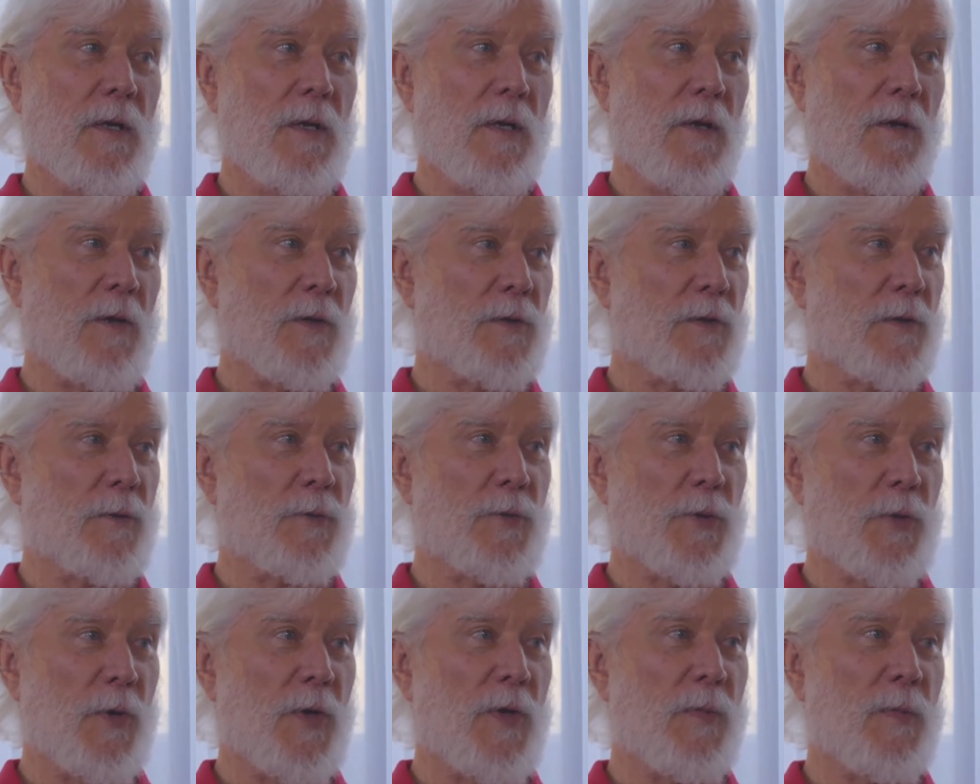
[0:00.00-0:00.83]
also
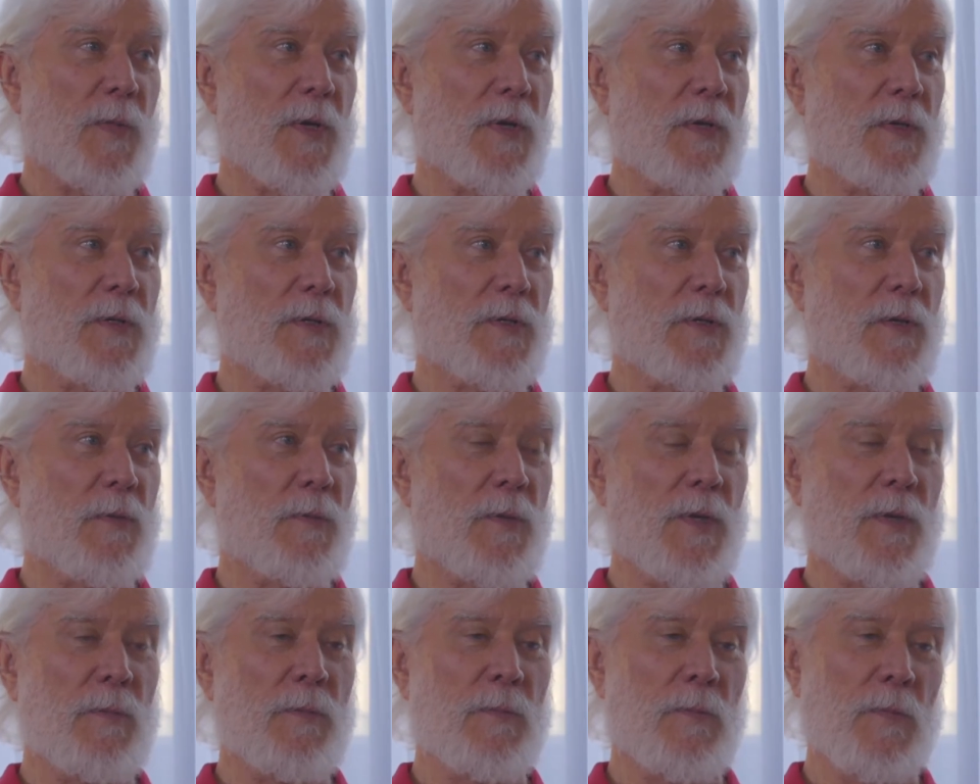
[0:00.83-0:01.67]
joined me. So
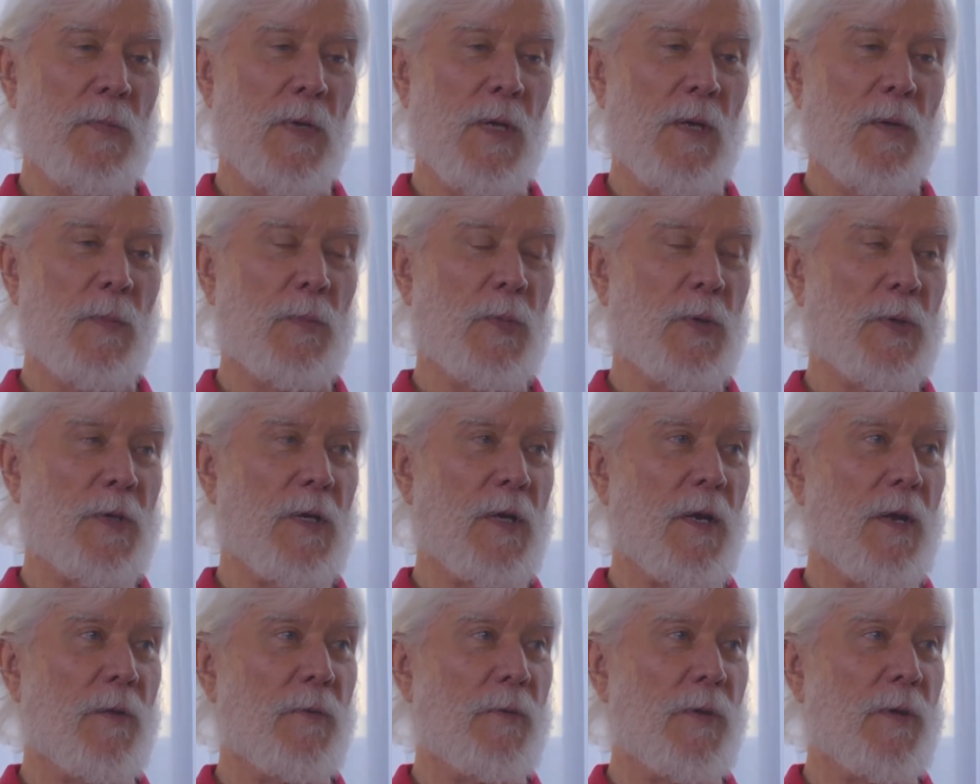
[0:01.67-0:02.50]
we put
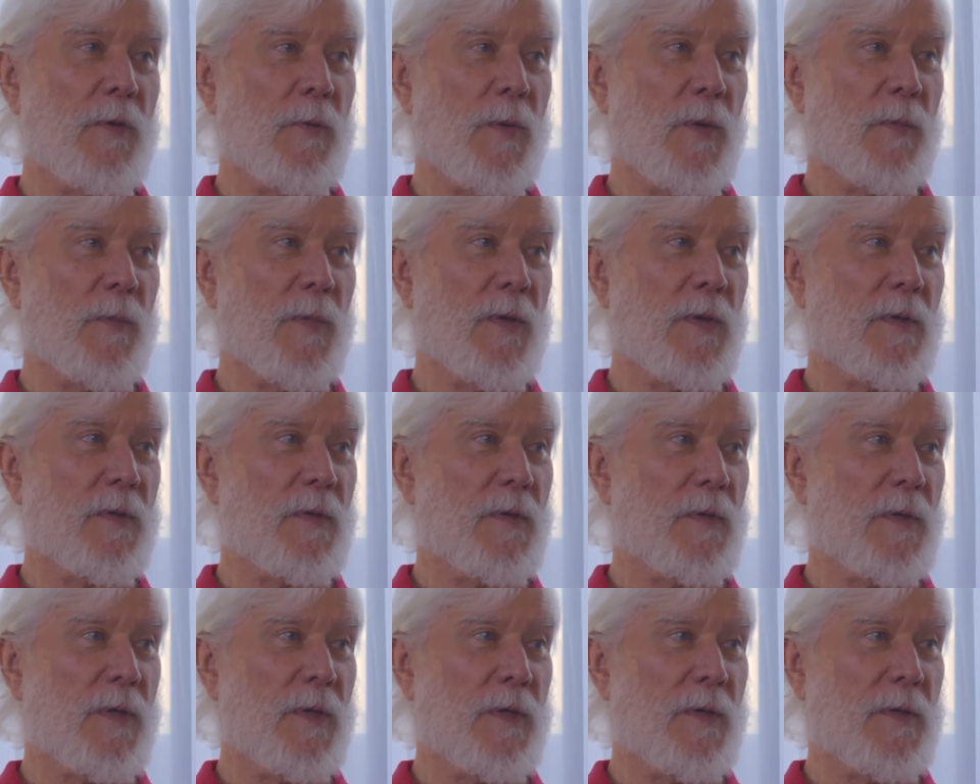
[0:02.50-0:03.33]
together equipment,
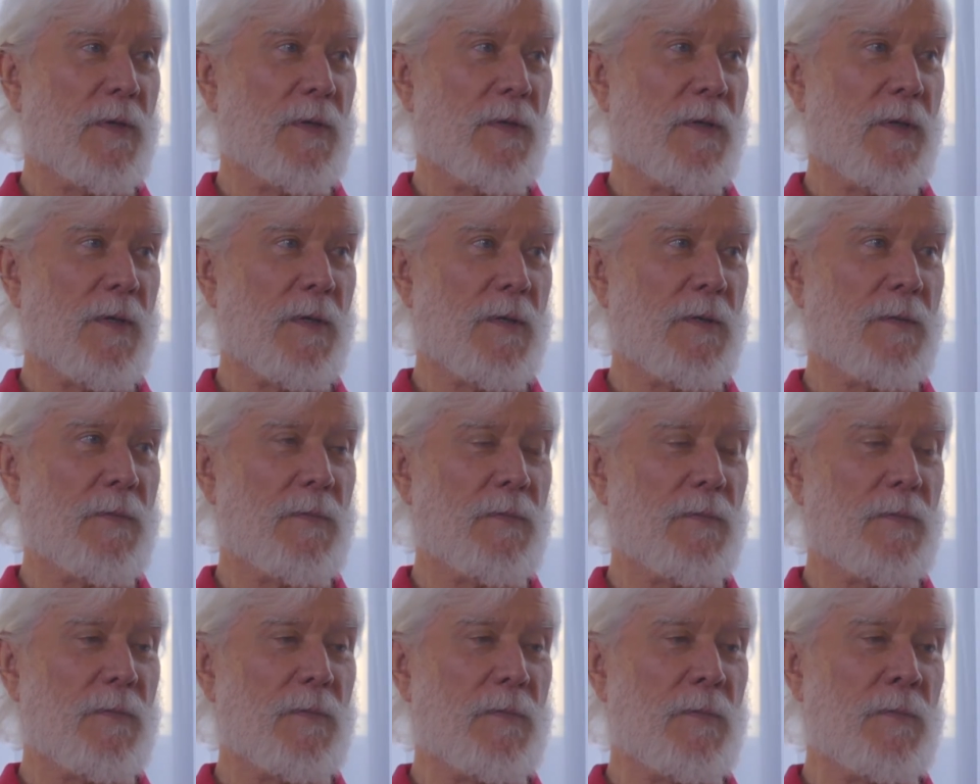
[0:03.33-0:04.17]
and
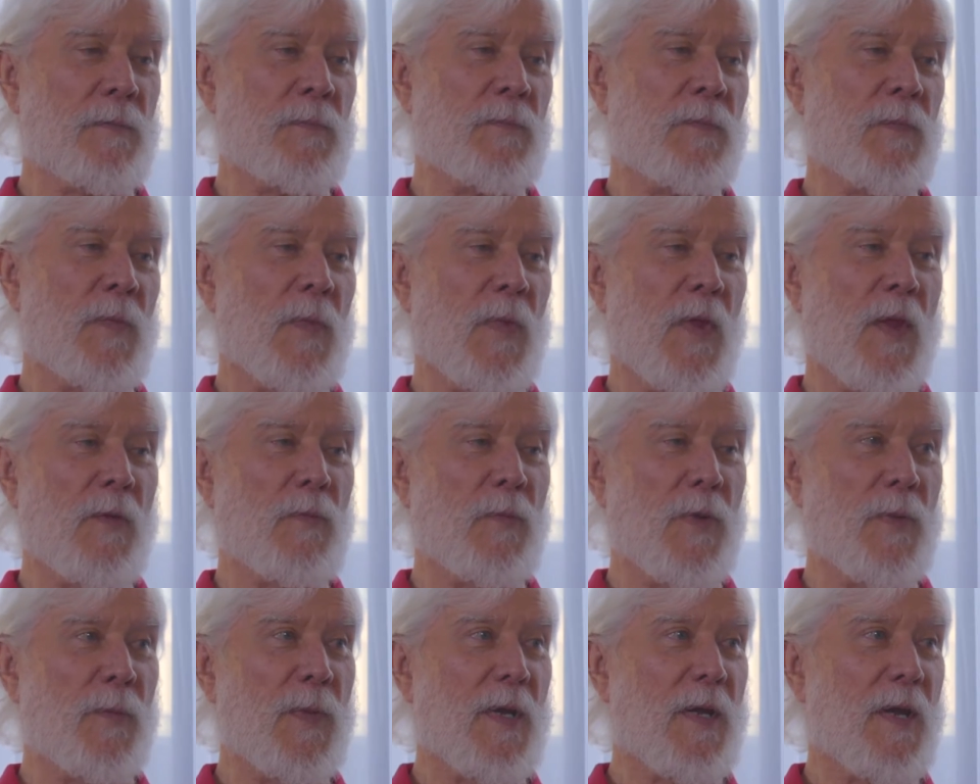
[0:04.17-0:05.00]
then
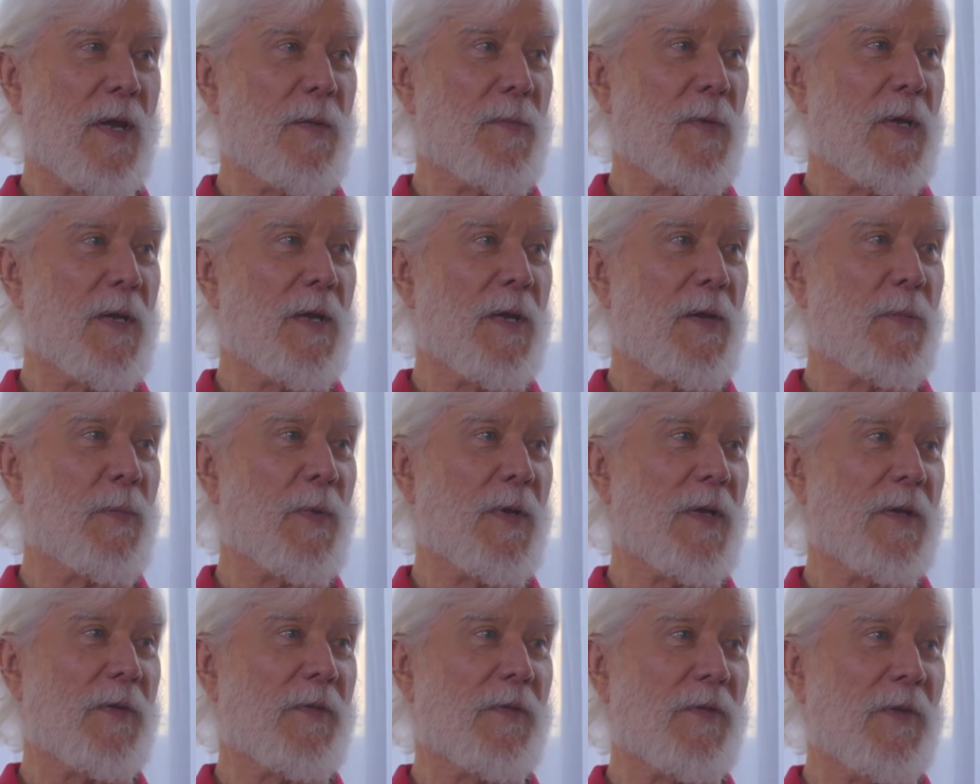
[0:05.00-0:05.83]
we became the guinea
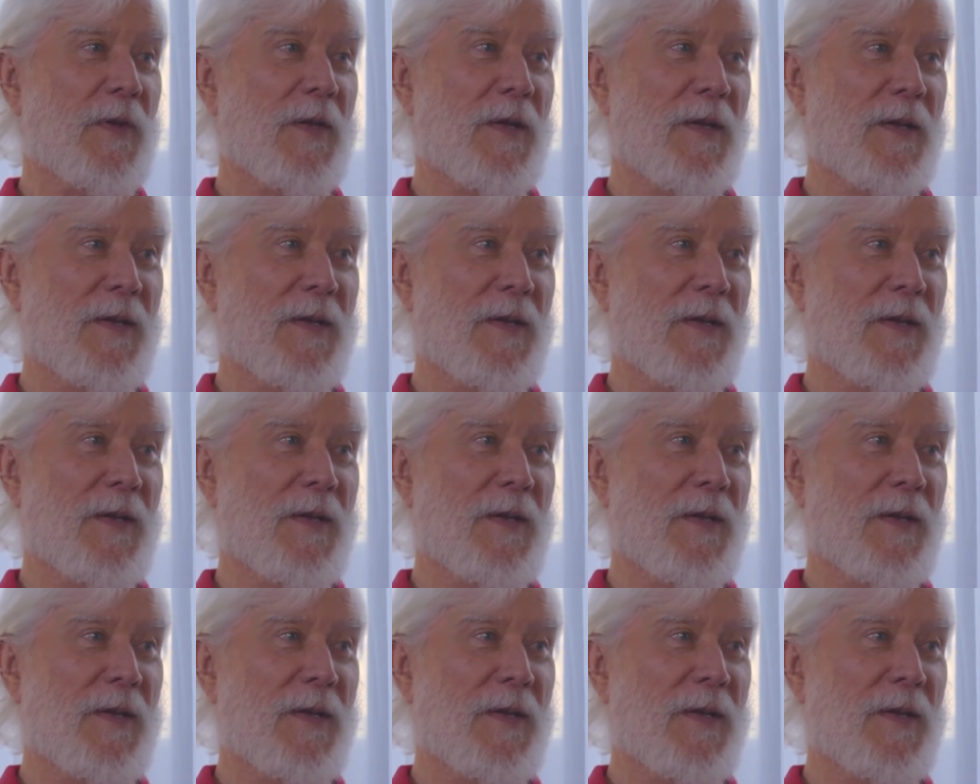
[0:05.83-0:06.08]
pigs.